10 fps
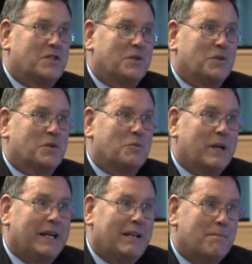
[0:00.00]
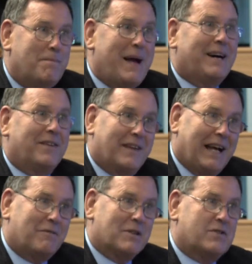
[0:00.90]
to read about
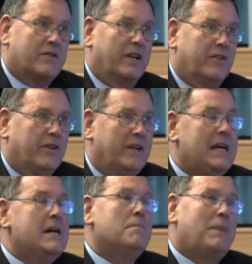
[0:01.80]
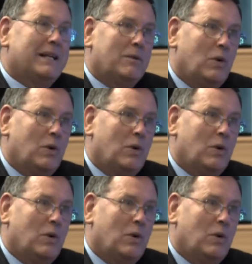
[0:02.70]
that restriction, but it